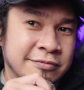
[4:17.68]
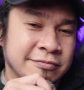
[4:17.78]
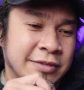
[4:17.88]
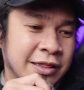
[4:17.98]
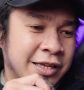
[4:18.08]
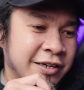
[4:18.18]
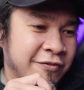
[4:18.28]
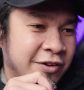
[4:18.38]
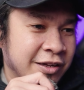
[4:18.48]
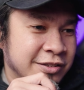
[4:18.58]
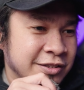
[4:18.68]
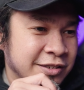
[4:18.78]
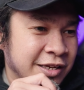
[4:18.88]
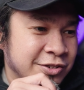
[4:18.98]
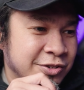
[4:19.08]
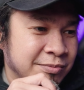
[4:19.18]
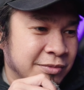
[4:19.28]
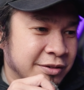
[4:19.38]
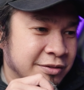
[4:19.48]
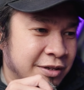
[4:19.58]
my line of thought just gets
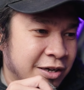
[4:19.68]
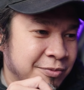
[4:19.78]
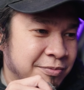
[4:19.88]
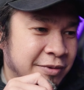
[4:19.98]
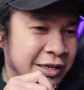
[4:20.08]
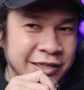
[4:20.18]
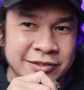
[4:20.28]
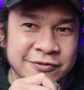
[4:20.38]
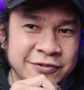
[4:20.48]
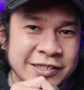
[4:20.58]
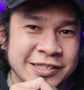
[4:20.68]
jumbled. I hope I get to fix